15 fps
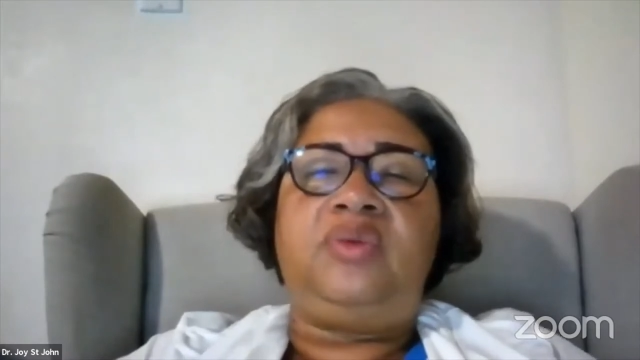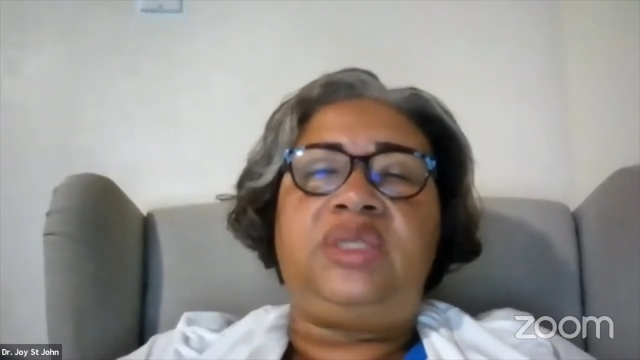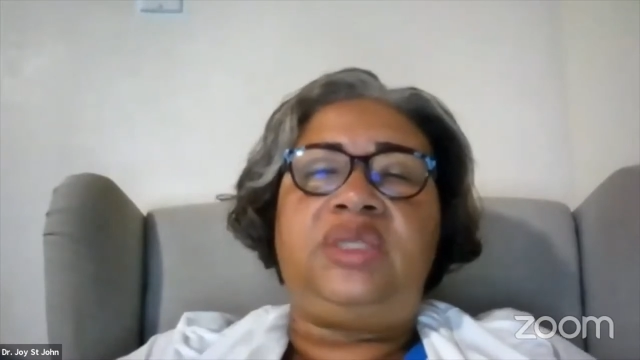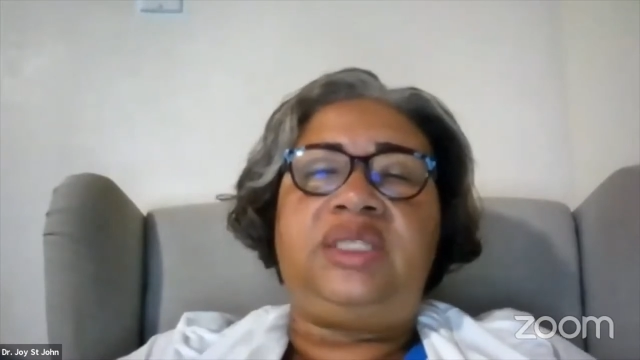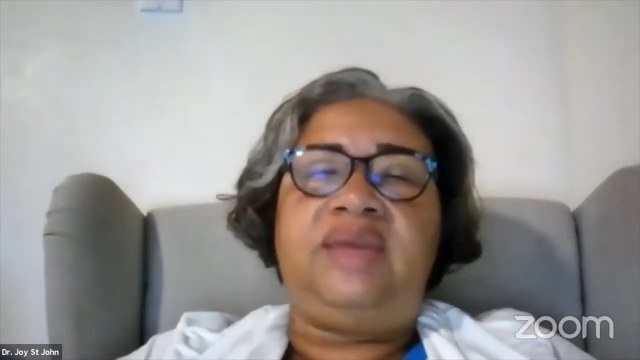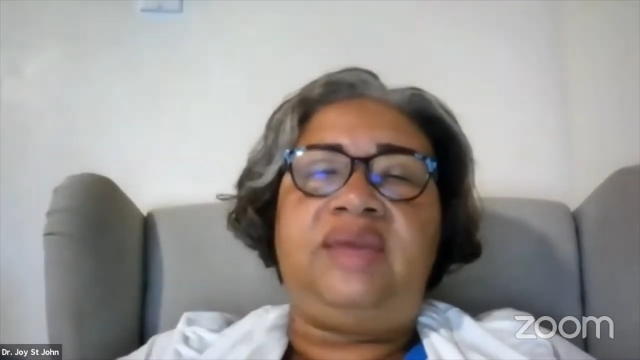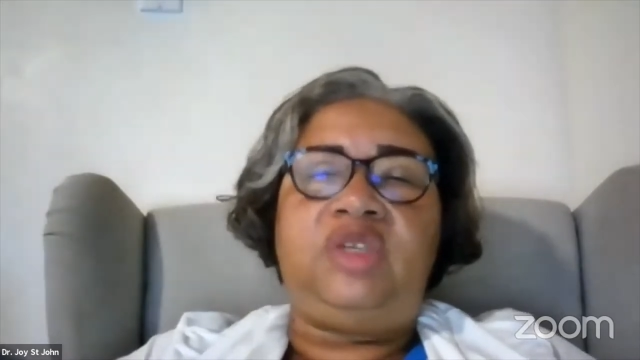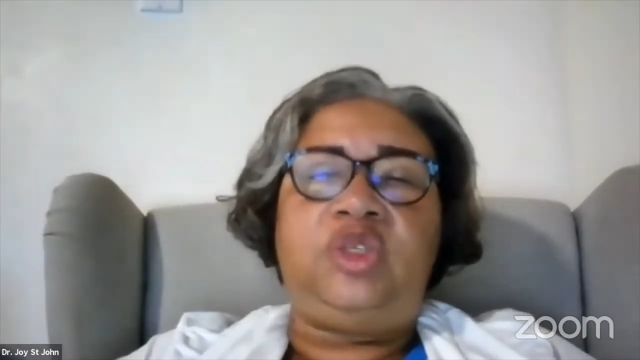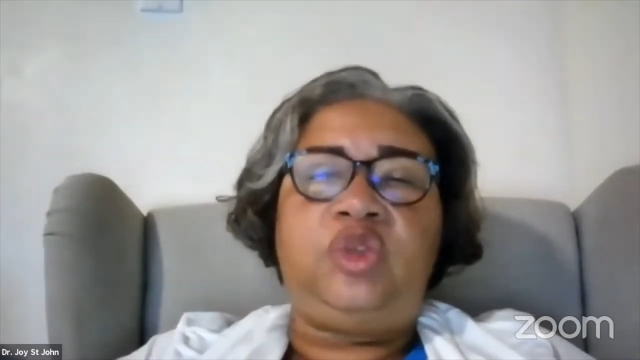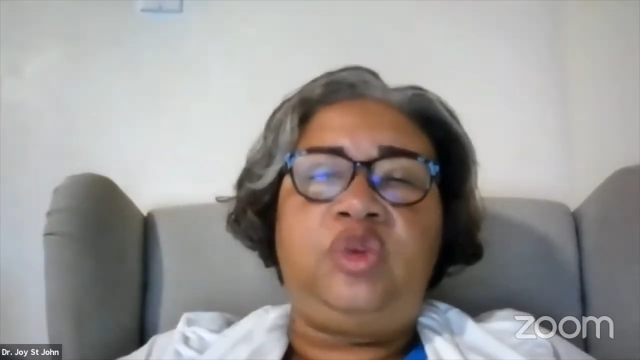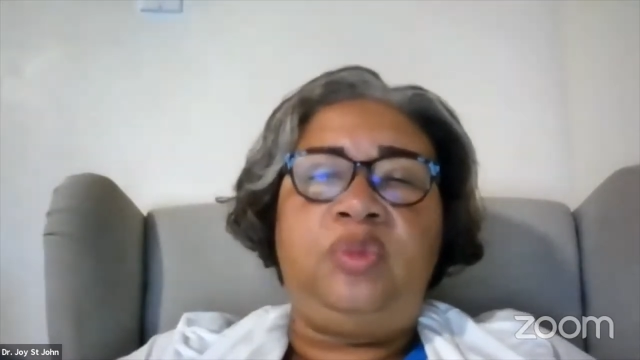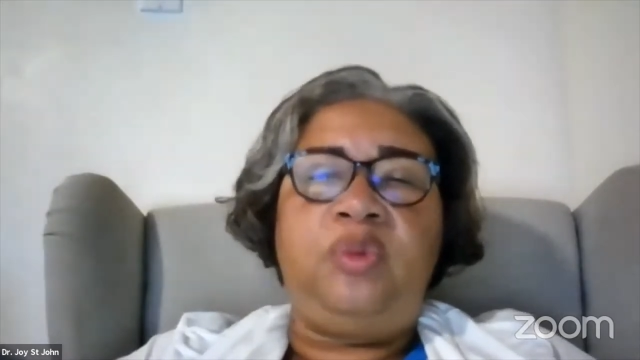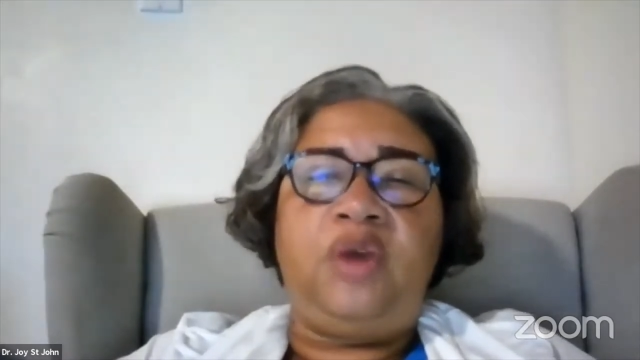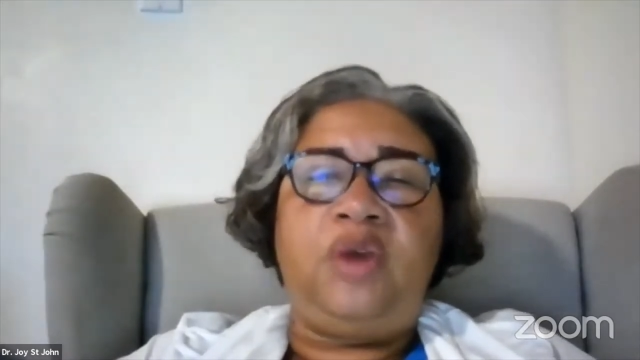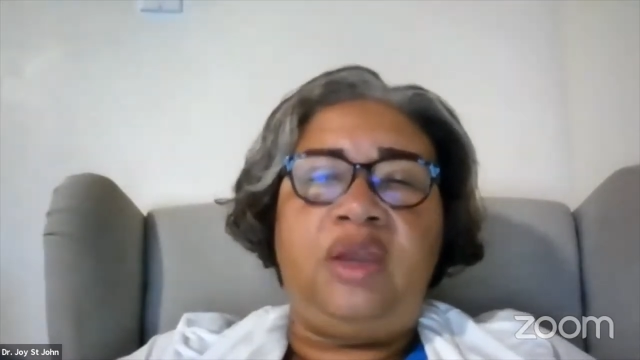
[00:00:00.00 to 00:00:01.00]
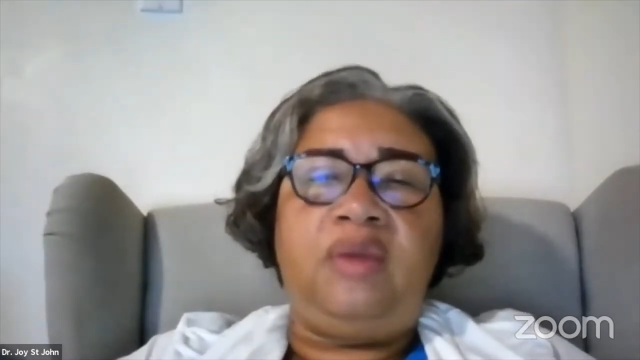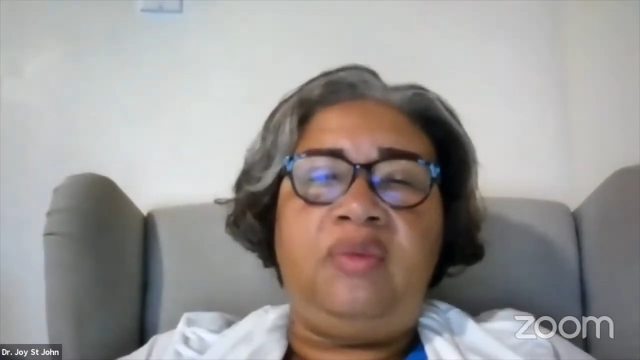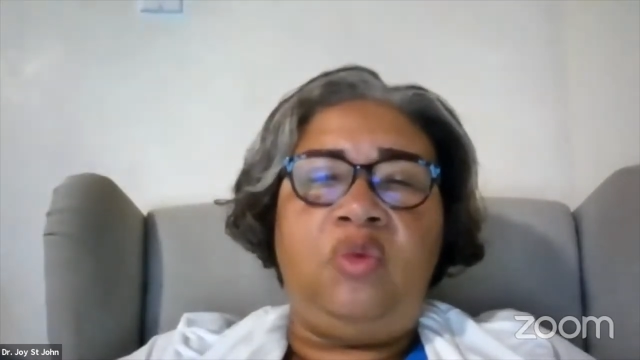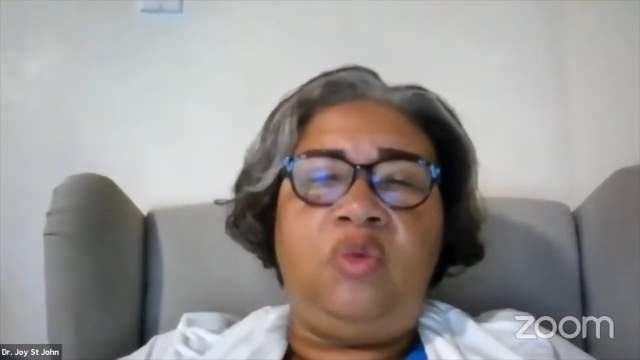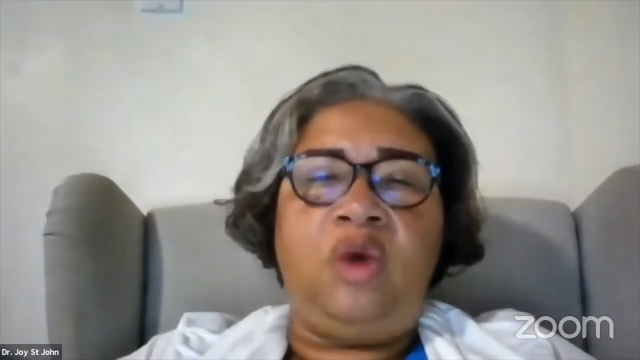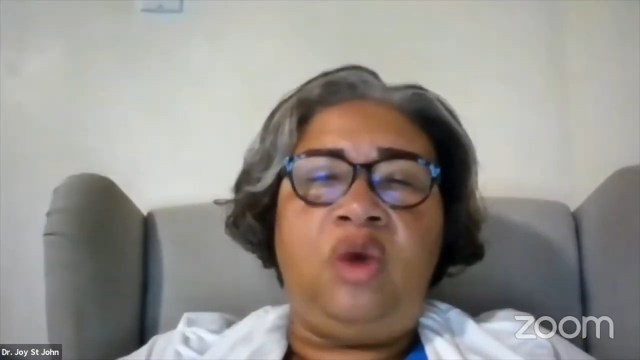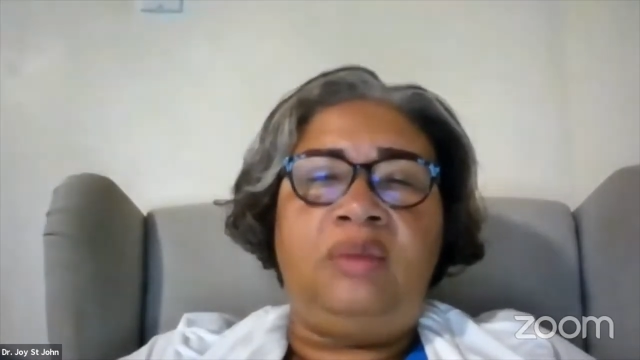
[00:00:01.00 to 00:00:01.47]
with
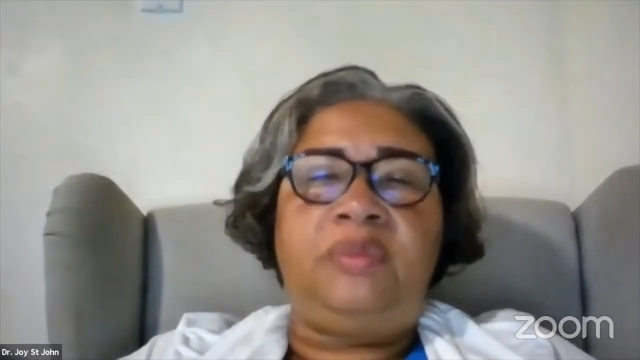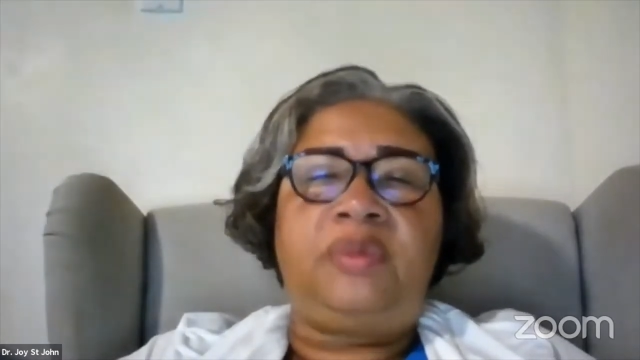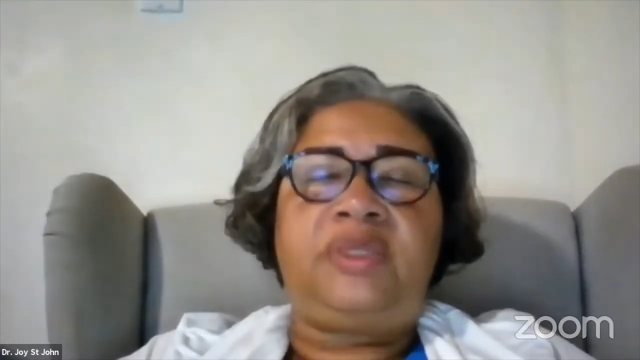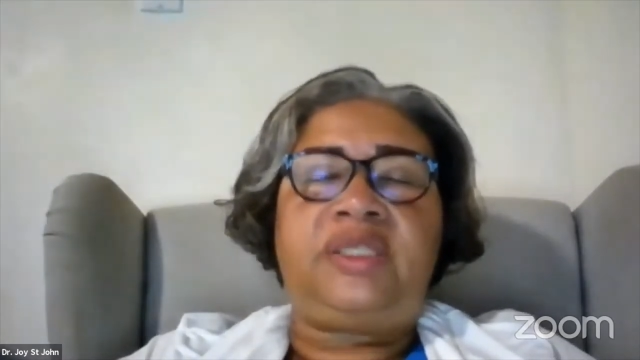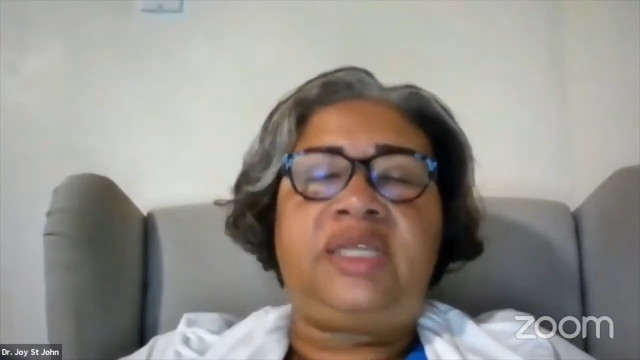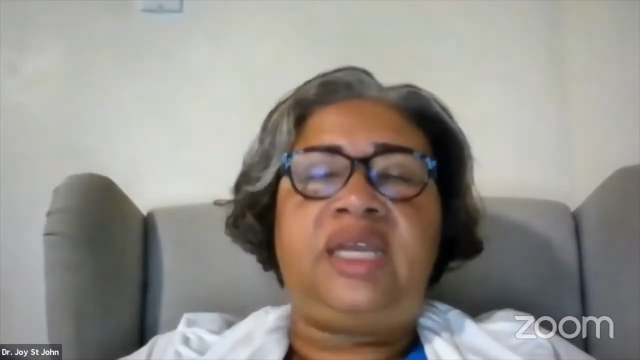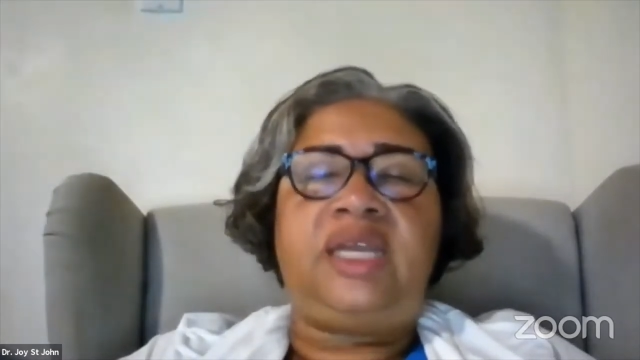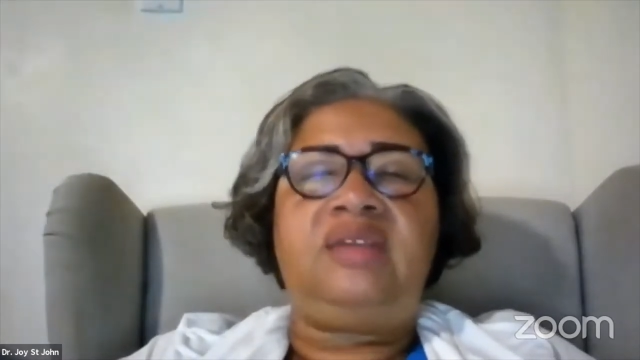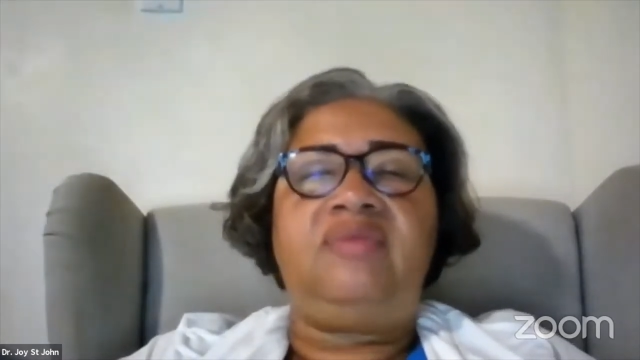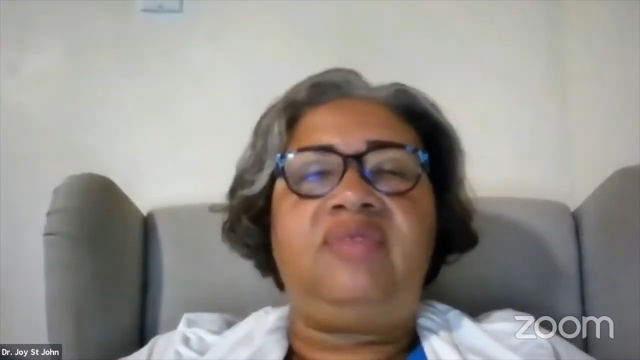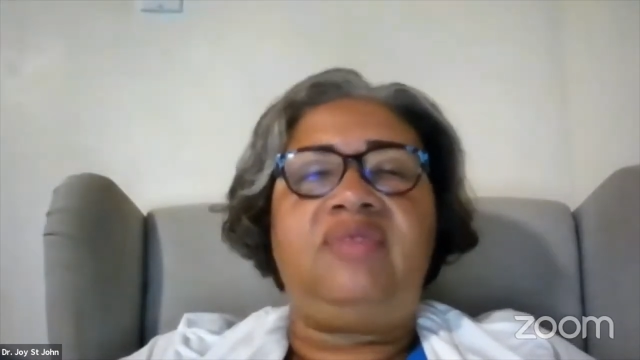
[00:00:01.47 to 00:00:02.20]
72.1%